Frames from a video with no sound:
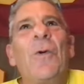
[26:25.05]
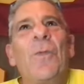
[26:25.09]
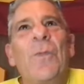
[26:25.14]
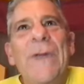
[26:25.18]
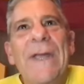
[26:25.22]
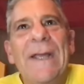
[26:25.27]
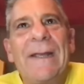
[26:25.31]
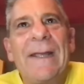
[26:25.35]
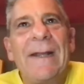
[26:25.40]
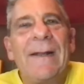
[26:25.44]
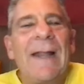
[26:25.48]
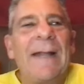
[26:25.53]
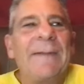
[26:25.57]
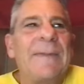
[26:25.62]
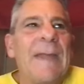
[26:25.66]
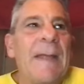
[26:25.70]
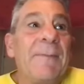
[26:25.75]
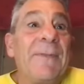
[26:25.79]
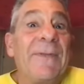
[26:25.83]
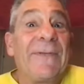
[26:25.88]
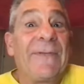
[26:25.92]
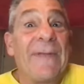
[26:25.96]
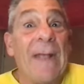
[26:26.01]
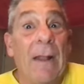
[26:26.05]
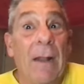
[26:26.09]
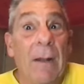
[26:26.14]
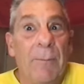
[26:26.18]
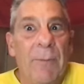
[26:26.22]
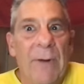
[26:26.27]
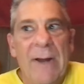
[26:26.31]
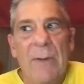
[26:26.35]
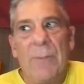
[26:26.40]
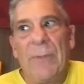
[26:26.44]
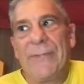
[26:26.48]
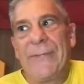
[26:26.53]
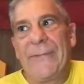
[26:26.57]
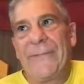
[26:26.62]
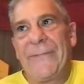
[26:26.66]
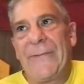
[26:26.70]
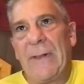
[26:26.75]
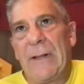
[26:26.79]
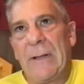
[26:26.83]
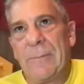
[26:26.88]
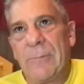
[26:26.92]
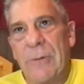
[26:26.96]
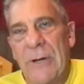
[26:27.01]
We can let them celebrate with the
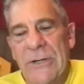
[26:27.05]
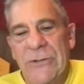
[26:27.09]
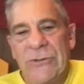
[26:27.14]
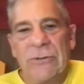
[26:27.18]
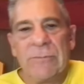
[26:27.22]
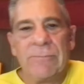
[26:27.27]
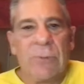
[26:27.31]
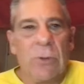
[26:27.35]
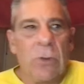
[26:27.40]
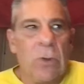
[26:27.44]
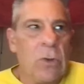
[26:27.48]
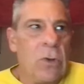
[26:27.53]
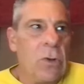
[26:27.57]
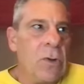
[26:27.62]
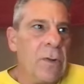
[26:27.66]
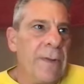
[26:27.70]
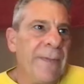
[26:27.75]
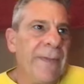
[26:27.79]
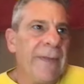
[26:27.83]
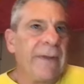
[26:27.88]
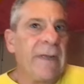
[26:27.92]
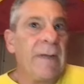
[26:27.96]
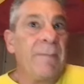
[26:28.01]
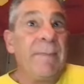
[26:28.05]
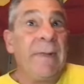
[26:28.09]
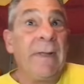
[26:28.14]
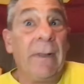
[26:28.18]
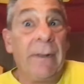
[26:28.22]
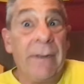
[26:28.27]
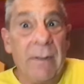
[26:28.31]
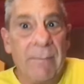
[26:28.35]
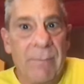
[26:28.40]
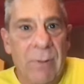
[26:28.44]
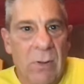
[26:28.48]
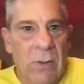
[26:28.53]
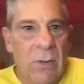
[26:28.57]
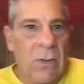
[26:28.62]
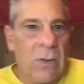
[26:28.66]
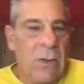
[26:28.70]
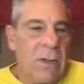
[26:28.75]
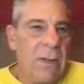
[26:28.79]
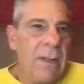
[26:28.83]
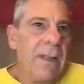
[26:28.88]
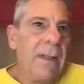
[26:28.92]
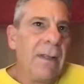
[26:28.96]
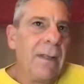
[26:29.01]
Celebration Bowl and the Camellia
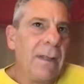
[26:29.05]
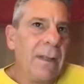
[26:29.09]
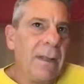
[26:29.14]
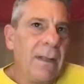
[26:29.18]
Bowl.